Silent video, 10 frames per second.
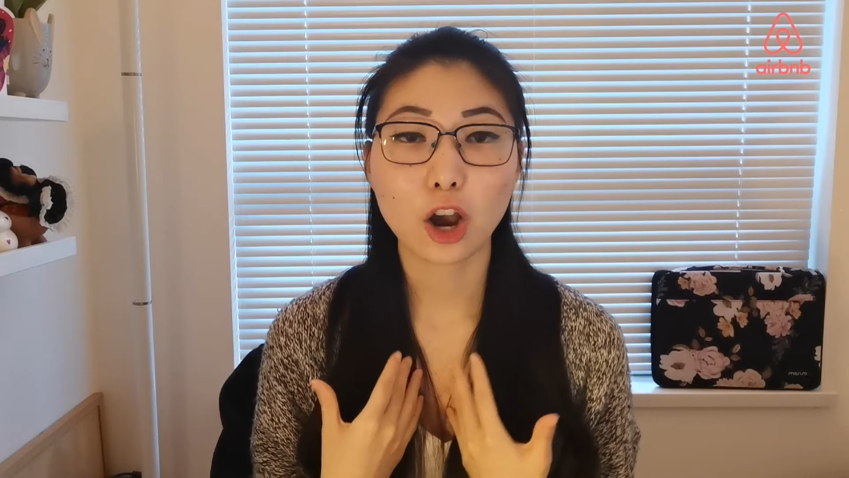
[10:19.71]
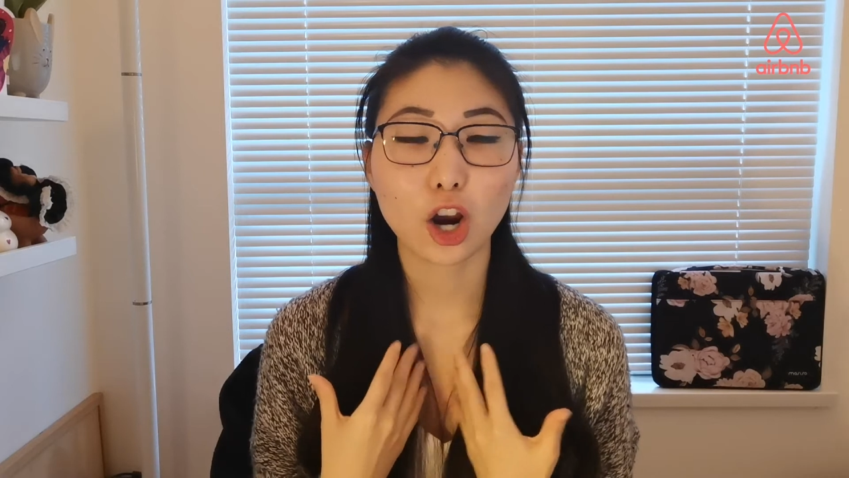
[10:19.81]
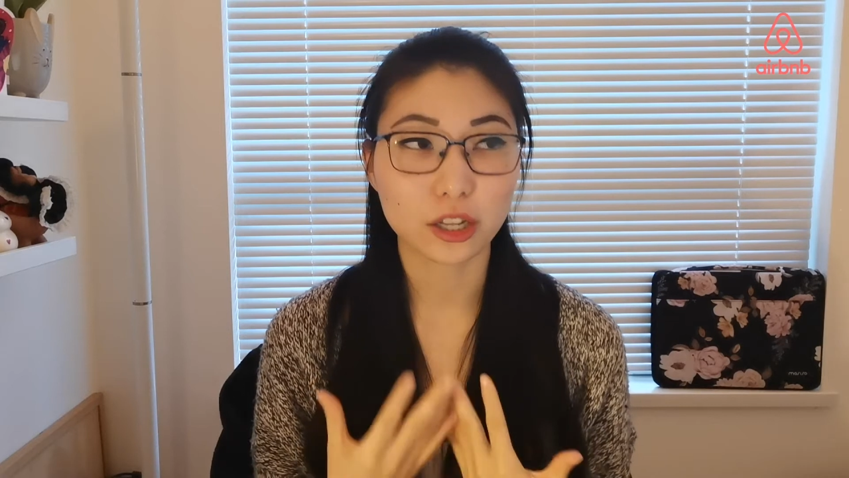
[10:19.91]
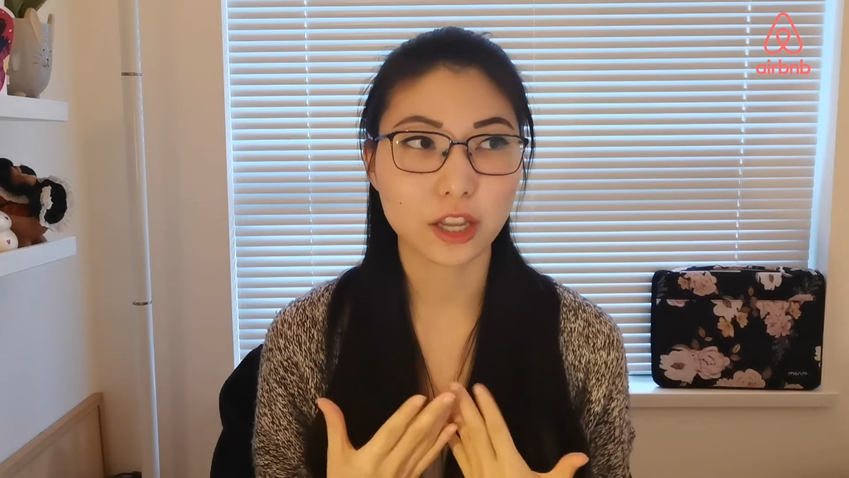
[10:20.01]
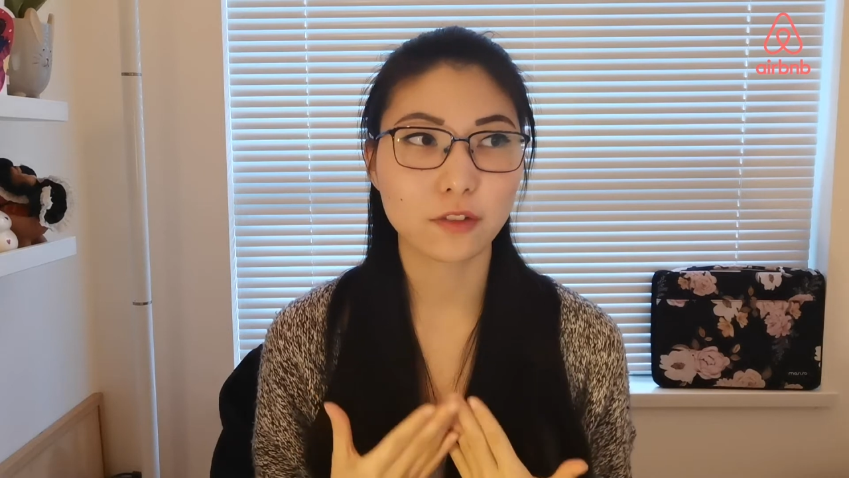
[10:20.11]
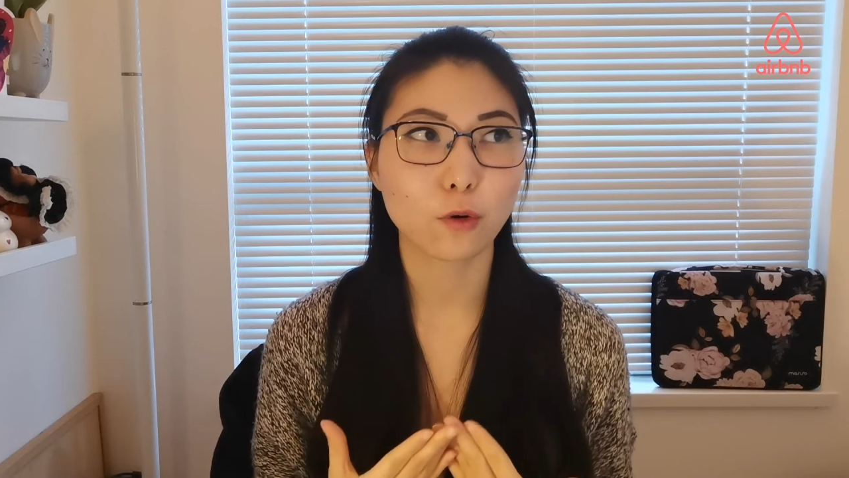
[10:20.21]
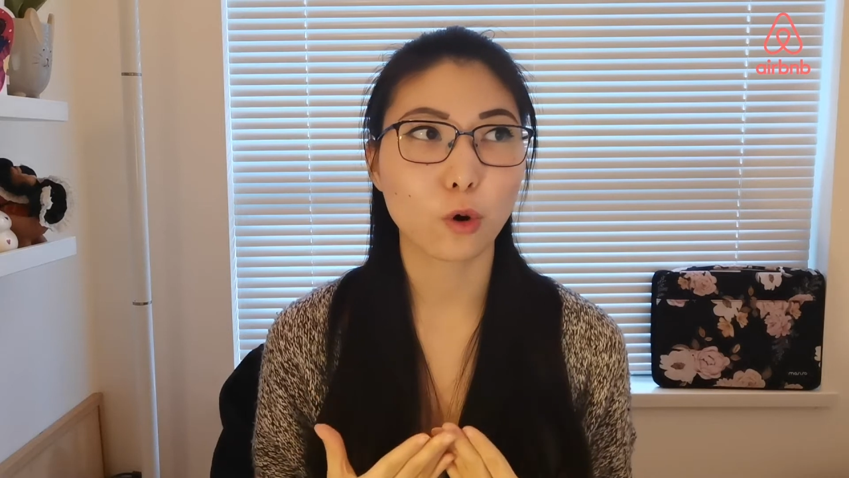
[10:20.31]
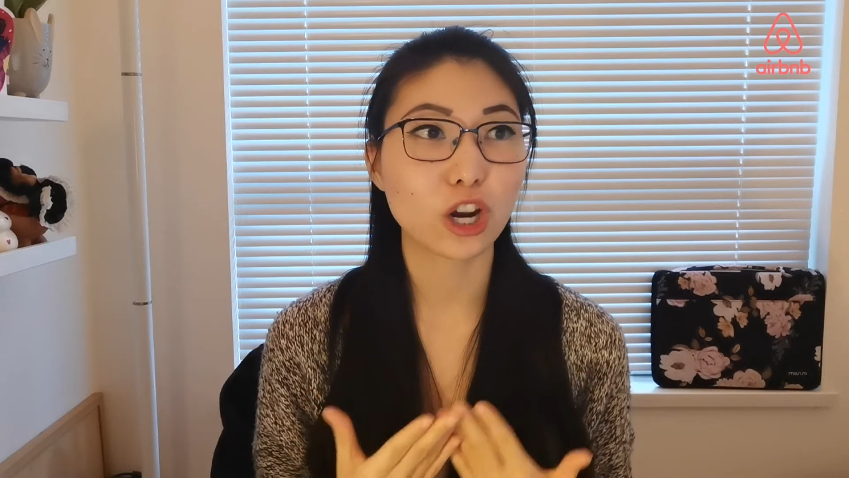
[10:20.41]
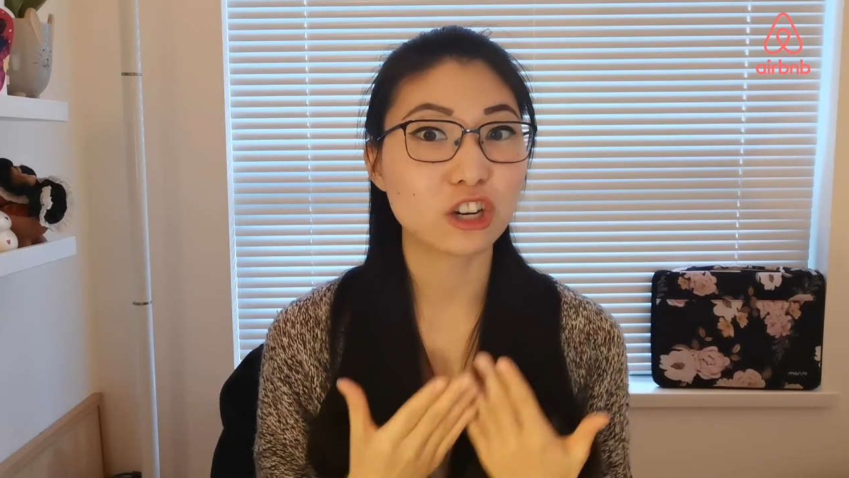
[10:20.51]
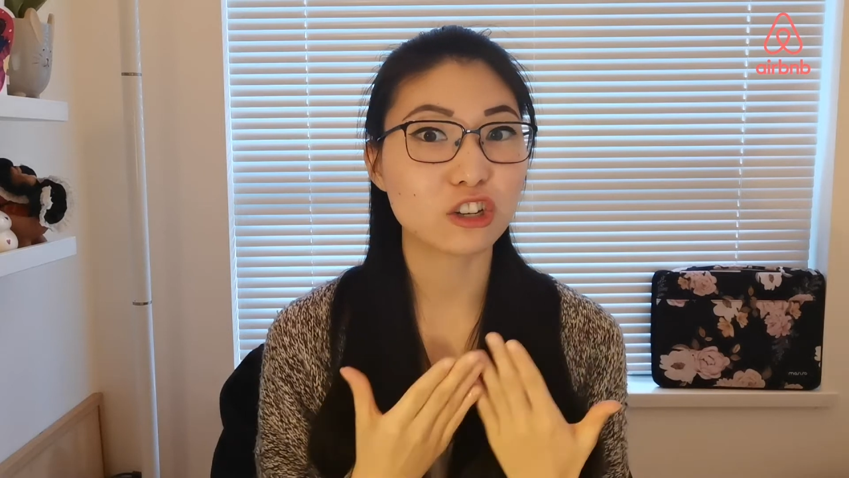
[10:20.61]
are looking
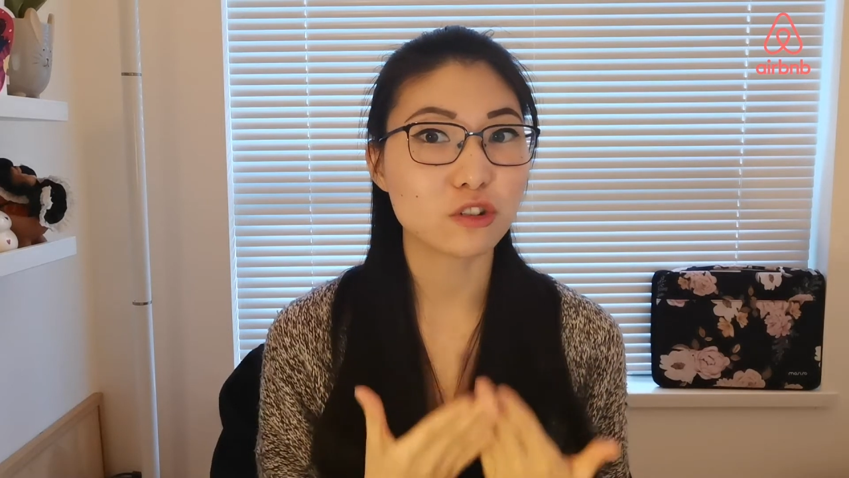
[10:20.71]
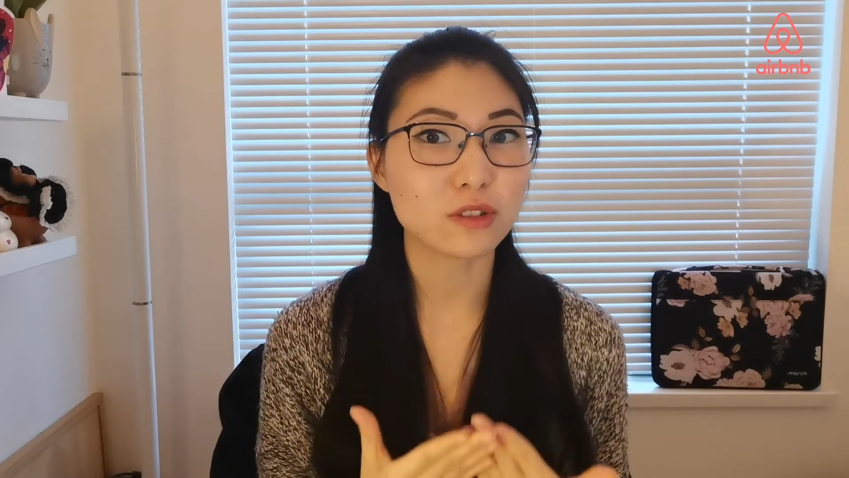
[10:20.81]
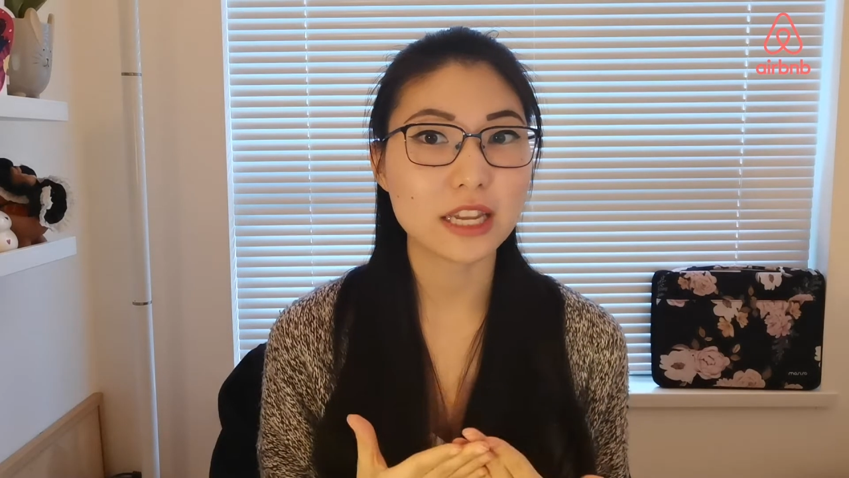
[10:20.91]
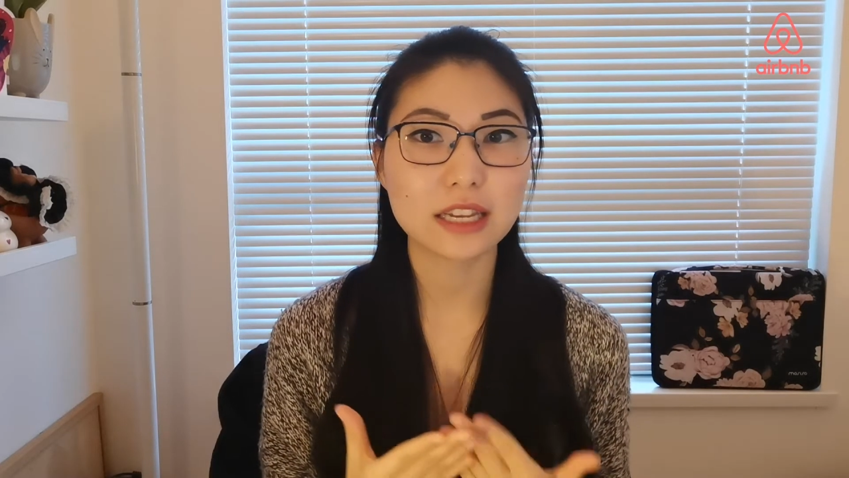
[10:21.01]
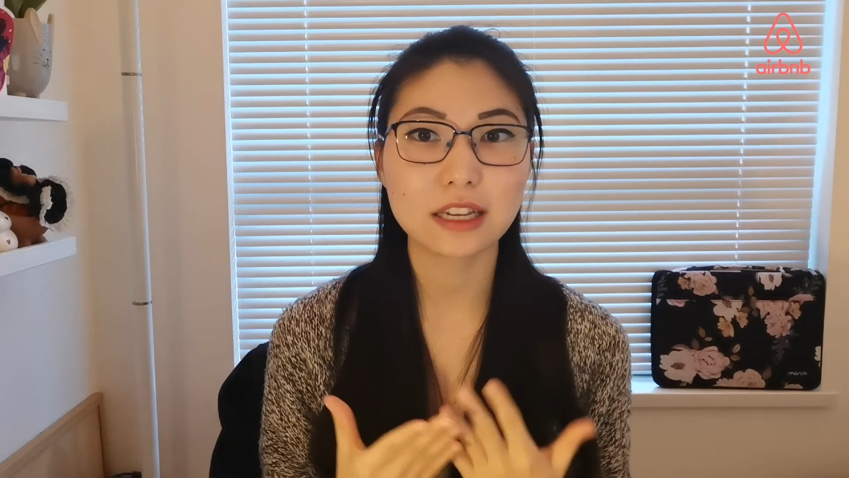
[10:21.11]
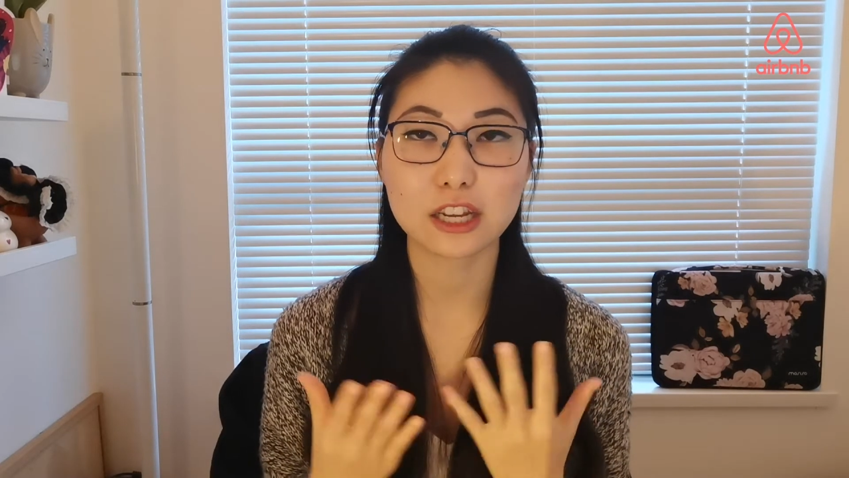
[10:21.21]
for a unique,